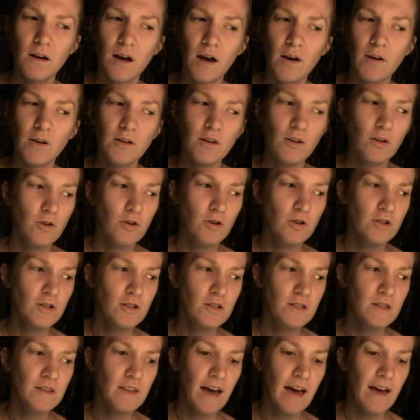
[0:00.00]
I learned
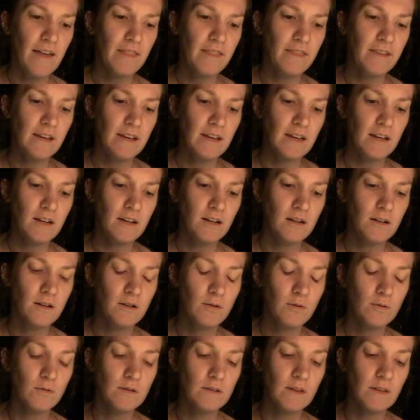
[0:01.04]
that the,
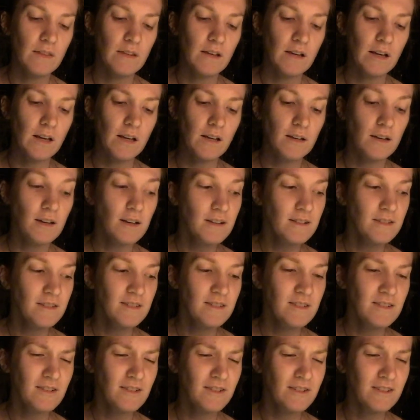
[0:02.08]
was it the
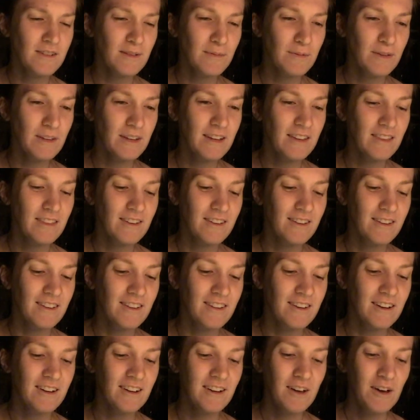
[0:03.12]
yeast or something
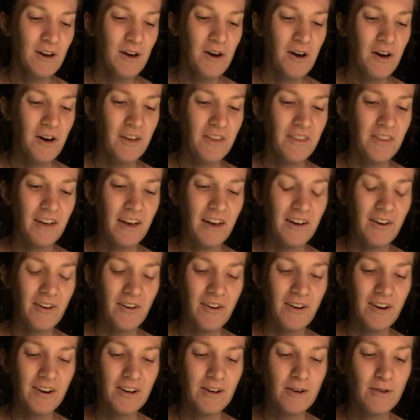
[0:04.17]
that that
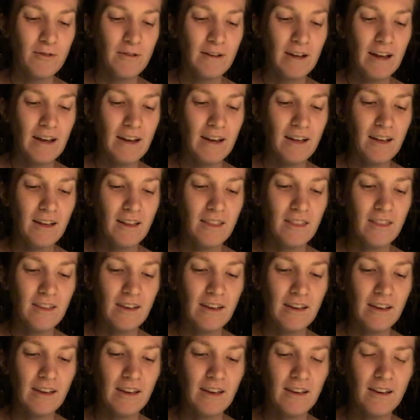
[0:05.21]
are creating
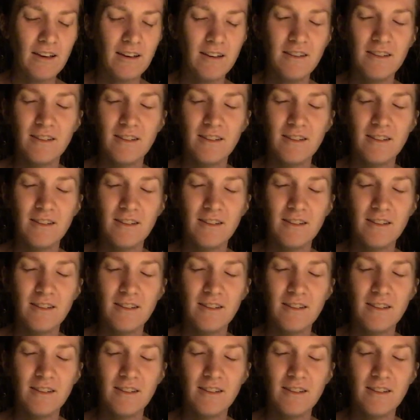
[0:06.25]
the,